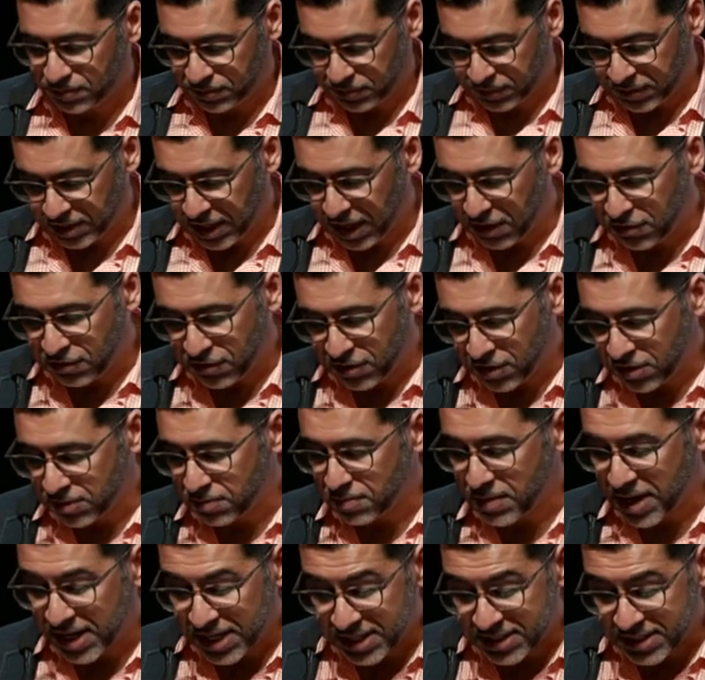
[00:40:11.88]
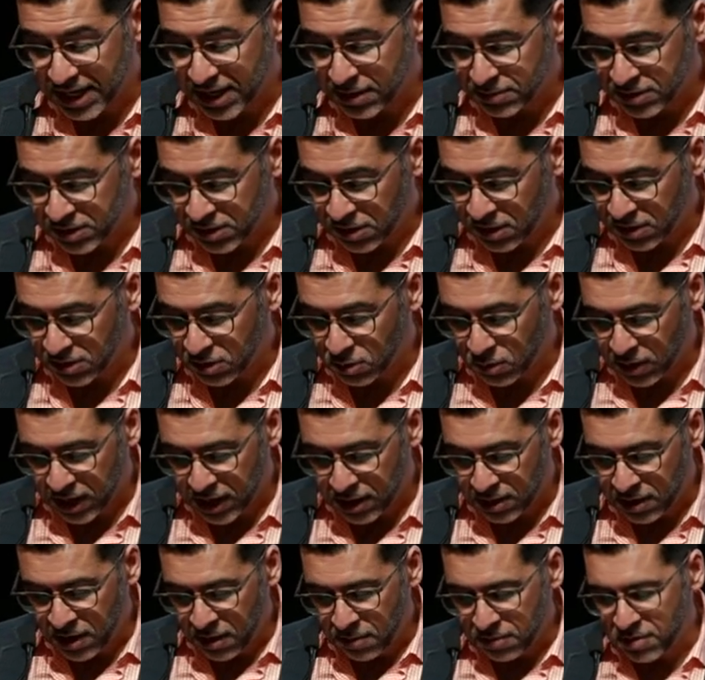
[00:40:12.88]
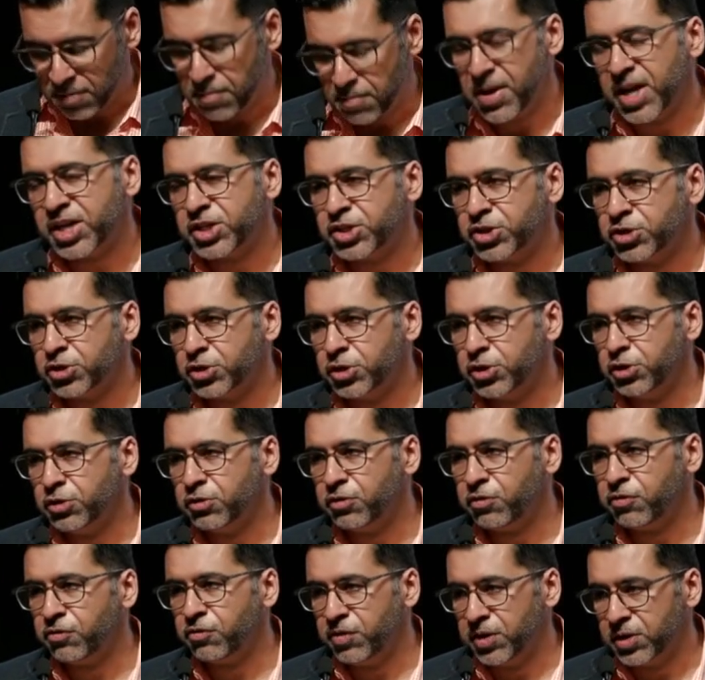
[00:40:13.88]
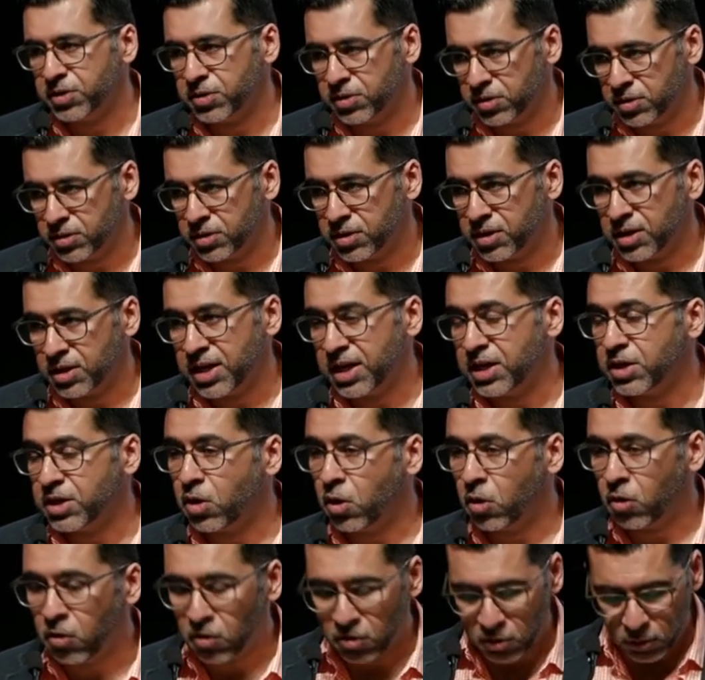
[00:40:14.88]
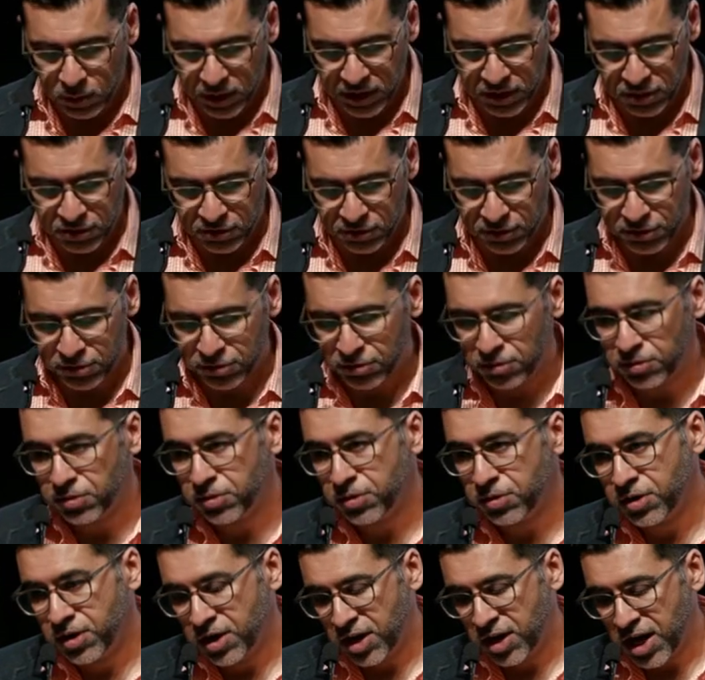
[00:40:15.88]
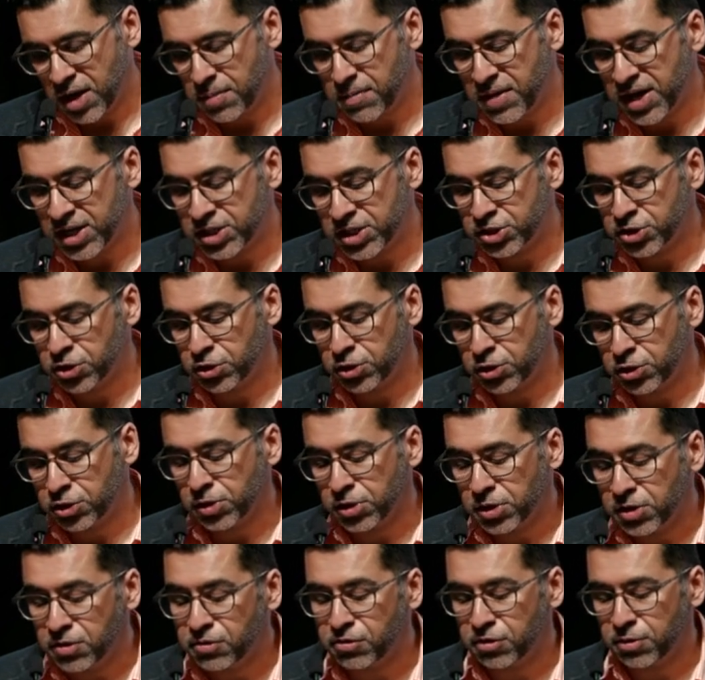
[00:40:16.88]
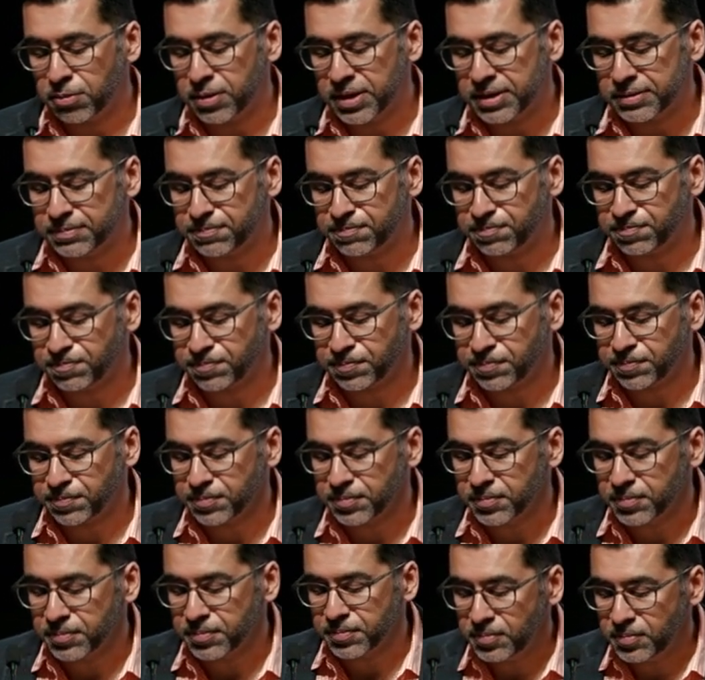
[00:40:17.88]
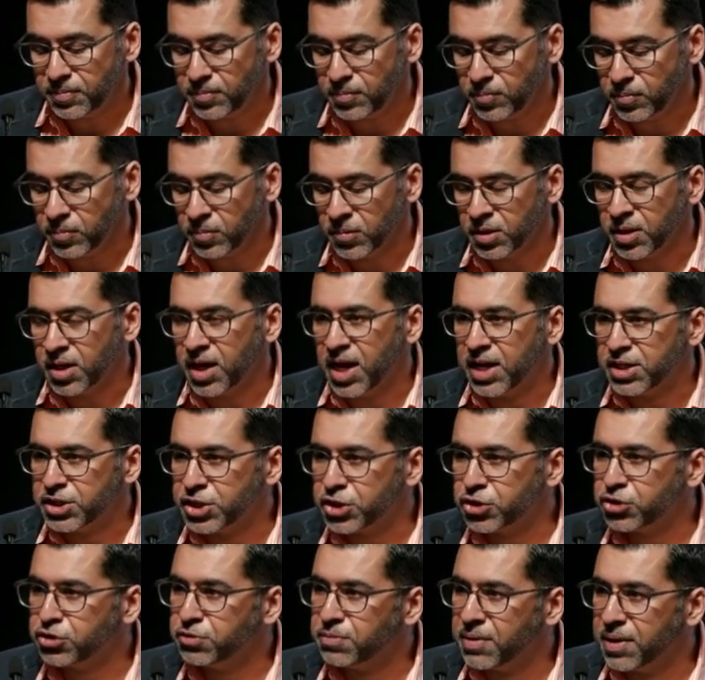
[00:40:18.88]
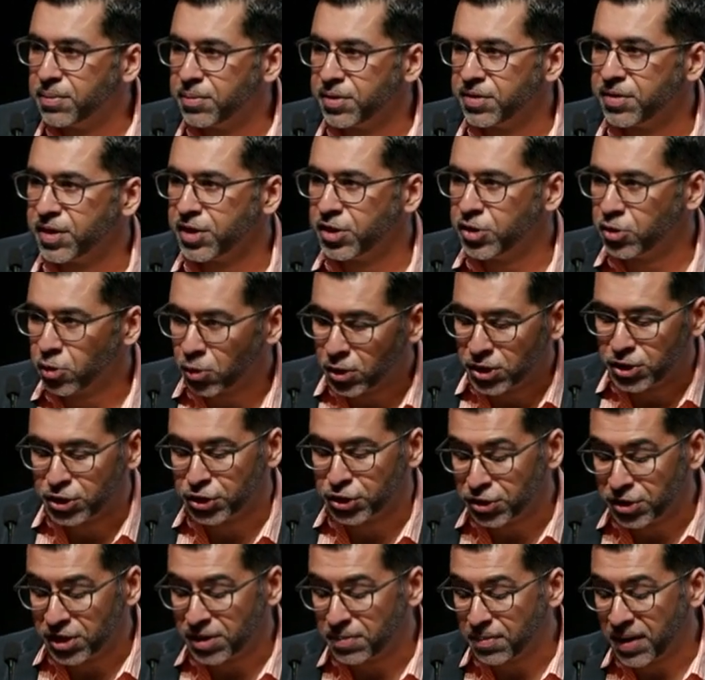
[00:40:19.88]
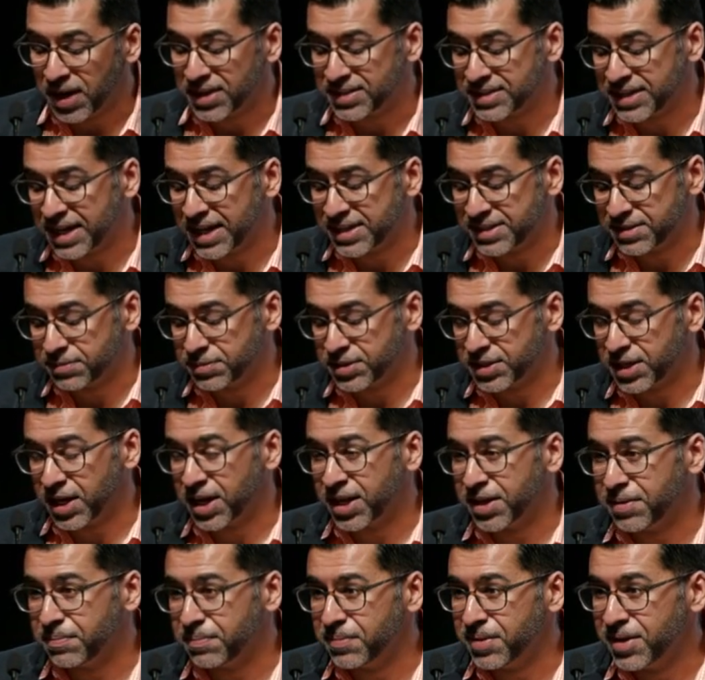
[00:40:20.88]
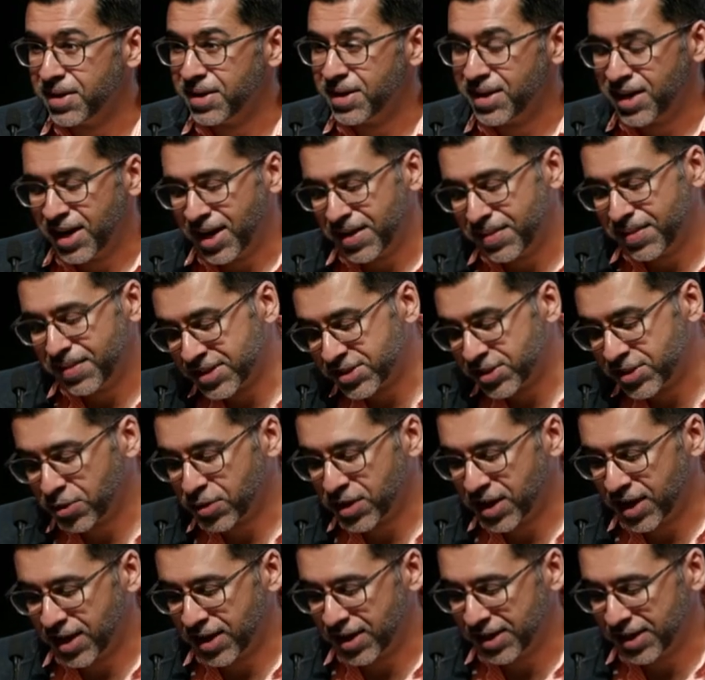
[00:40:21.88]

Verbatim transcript: I failed many times along the way, but make sure you feel it all the way through and make sure you learn from it. And just remember that your journey might take some time, and that's okay.